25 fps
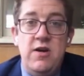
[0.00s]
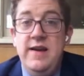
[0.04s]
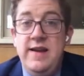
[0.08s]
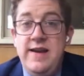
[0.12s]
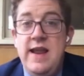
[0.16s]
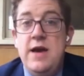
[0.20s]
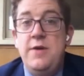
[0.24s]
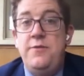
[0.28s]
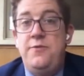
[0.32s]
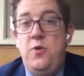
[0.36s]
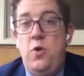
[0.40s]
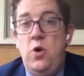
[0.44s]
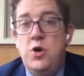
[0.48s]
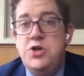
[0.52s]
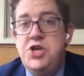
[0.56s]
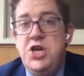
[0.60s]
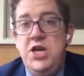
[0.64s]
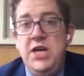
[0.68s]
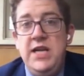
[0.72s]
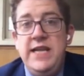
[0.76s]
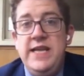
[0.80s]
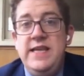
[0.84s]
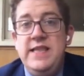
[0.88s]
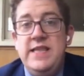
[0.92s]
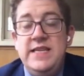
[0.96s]
Now,
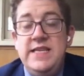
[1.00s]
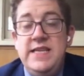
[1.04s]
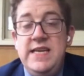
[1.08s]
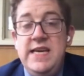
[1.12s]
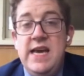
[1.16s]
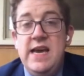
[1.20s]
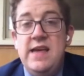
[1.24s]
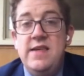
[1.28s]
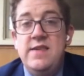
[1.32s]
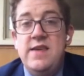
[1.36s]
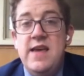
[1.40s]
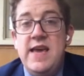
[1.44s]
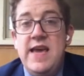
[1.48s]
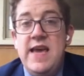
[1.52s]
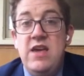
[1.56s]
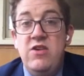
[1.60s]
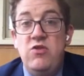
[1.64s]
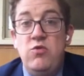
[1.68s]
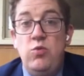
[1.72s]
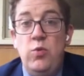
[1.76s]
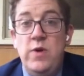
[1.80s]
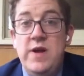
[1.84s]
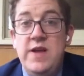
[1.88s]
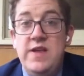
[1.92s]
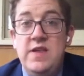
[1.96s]
fortunately, the TSA
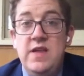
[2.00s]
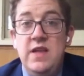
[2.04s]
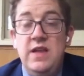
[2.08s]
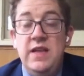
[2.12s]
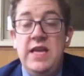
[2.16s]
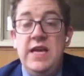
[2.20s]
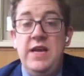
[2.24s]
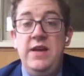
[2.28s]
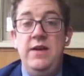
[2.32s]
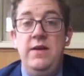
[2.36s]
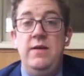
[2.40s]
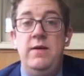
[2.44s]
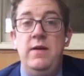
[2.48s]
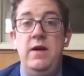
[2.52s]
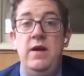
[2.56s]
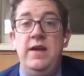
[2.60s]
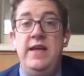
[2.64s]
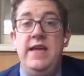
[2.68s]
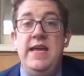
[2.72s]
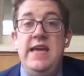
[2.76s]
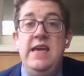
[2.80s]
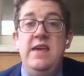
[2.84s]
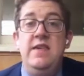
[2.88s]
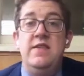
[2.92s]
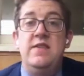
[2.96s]
has recently
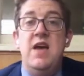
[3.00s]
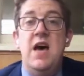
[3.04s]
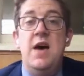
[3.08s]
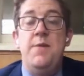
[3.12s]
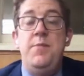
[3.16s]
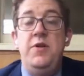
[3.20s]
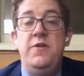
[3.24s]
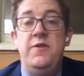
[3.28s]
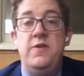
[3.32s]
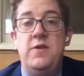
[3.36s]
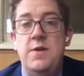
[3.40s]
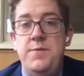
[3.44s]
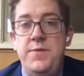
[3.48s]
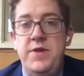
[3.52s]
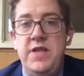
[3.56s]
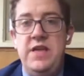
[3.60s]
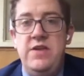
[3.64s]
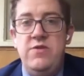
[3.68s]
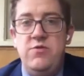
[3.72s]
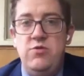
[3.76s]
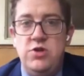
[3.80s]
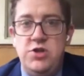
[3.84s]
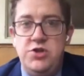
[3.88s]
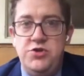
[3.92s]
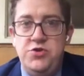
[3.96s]
eased up on some of
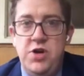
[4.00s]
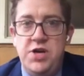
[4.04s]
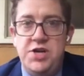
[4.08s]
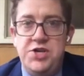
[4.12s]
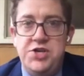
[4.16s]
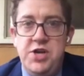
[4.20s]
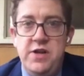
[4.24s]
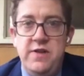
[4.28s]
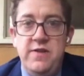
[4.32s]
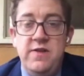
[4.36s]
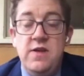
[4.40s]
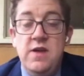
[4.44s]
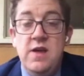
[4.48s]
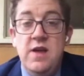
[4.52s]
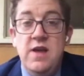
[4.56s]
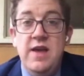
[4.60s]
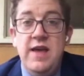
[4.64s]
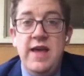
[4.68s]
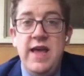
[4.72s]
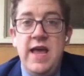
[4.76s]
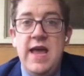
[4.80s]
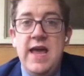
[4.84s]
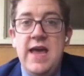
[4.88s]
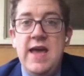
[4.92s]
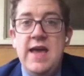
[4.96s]
these restrictions
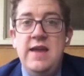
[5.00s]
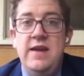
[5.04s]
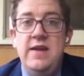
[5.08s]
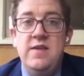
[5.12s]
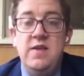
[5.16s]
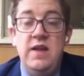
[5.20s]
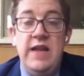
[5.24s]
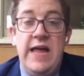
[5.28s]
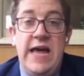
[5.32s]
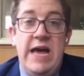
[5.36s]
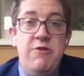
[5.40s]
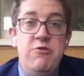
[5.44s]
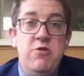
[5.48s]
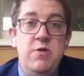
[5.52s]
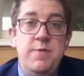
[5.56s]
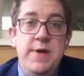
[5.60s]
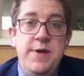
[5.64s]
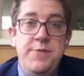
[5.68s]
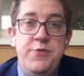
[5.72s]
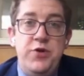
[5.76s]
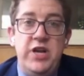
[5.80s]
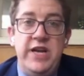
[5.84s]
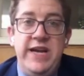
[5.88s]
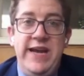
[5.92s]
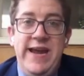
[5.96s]
and is allowing
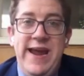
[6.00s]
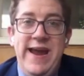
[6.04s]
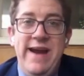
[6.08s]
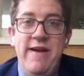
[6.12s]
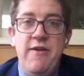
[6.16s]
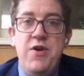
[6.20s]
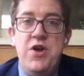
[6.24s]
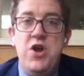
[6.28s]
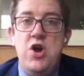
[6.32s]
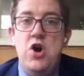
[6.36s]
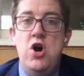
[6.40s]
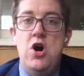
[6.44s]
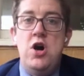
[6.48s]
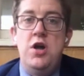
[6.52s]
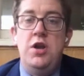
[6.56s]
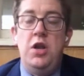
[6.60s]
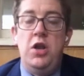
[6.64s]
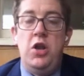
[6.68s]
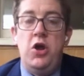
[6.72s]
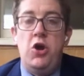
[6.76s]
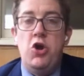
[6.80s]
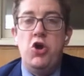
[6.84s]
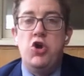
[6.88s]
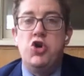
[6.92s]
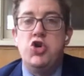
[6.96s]
people to carry on
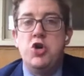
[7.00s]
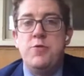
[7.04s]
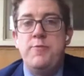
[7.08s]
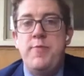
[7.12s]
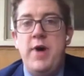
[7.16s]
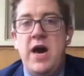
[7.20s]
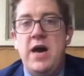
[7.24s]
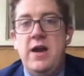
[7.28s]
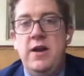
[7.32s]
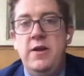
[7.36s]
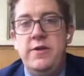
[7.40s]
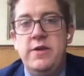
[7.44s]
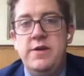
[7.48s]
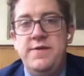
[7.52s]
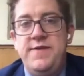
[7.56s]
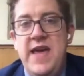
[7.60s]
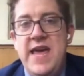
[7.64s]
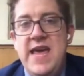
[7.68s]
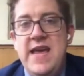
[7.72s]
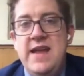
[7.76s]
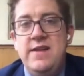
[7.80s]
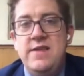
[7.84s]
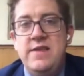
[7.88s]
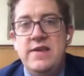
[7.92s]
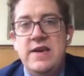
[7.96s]
larger bottles of
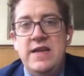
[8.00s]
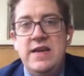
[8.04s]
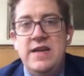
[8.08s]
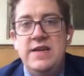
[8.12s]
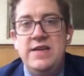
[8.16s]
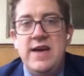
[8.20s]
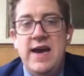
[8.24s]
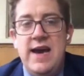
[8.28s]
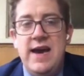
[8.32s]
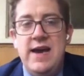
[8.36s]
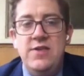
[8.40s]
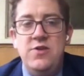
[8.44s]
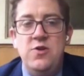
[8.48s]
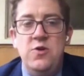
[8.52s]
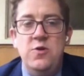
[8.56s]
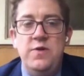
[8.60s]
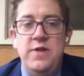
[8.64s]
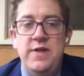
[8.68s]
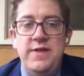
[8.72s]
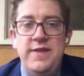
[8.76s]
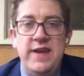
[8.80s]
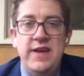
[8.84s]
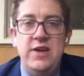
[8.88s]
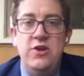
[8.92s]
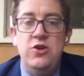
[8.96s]
hand sanitizer
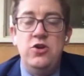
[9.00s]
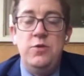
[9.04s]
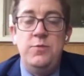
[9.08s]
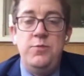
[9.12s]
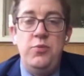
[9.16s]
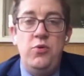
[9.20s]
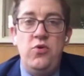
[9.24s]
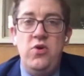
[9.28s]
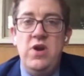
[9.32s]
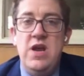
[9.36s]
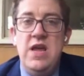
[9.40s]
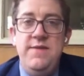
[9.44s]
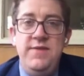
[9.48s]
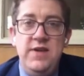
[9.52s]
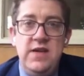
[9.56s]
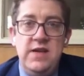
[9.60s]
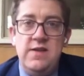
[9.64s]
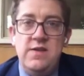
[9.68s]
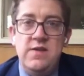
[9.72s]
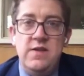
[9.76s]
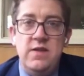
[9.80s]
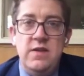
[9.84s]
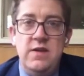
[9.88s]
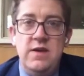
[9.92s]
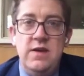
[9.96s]
than they could
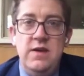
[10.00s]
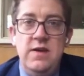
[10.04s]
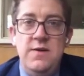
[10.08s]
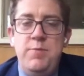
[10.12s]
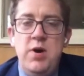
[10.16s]
previously.